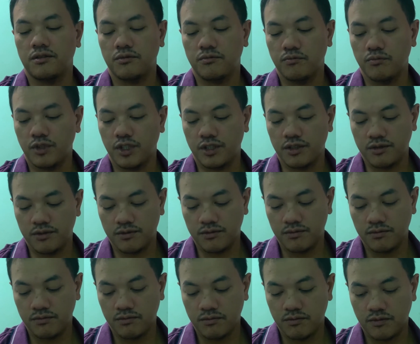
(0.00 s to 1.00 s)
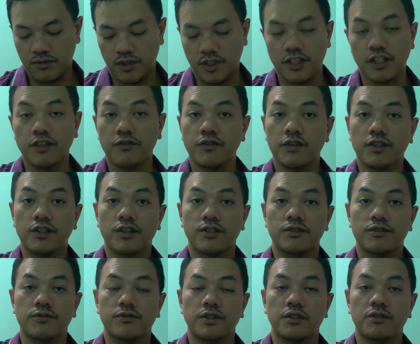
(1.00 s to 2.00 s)
but I never got
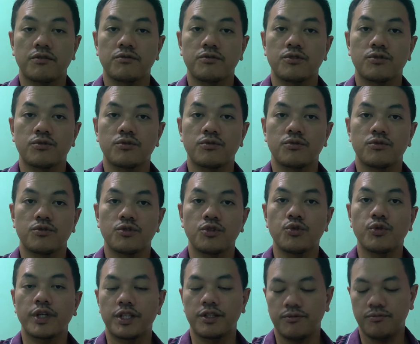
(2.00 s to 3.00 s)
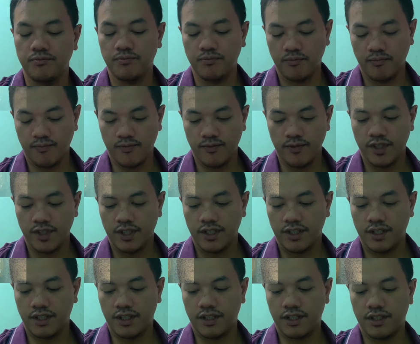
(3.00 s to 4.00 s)
around to do it,
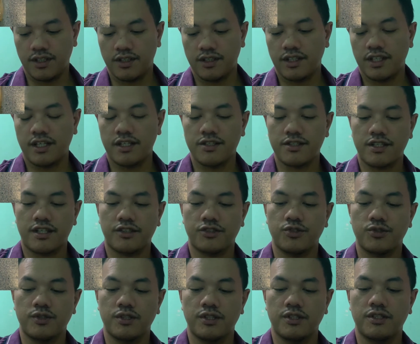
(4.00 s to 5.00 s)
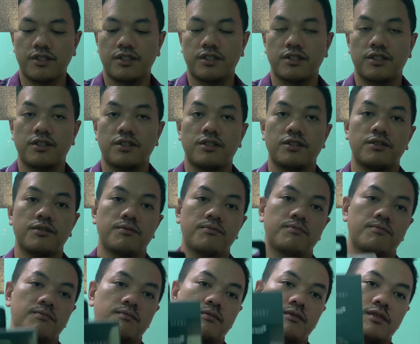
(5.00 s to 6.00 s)
and that is actually the
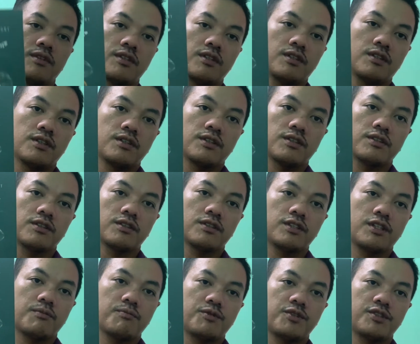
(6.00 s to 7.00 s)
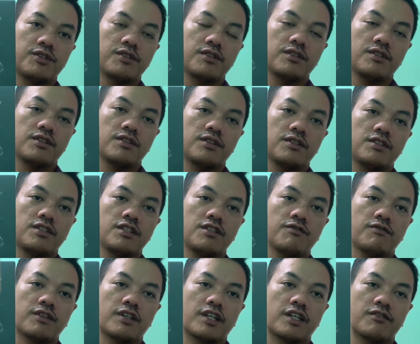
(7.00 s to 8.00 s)
Klipsch
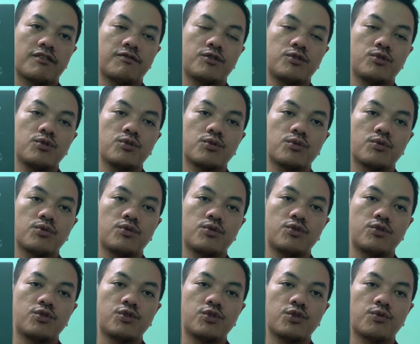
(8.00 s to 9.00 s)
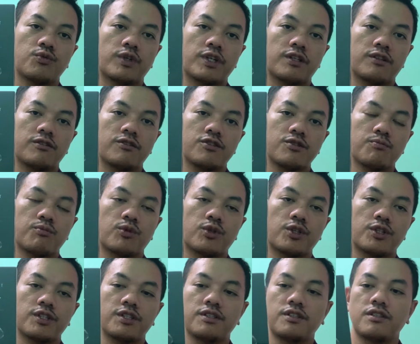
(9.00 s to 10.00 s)
T52 True Wireless Sport
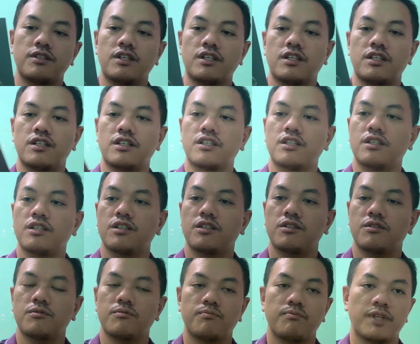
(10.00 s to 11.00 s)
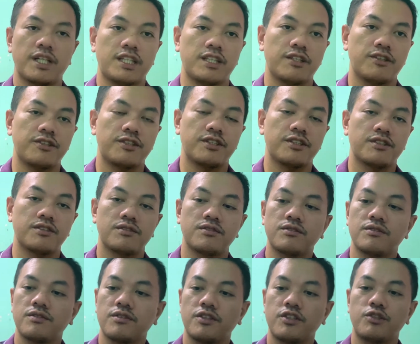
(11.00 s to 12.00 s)
McLaren
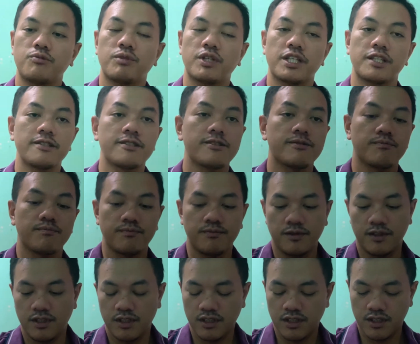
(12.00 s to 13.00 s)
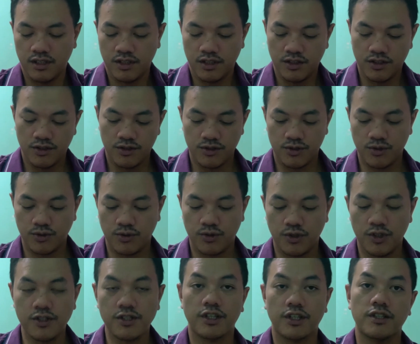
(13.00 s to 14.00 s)
earbuds. So
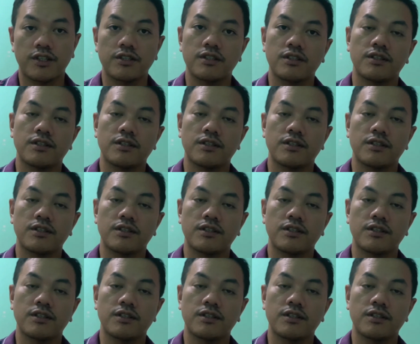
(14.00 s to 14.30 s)
these are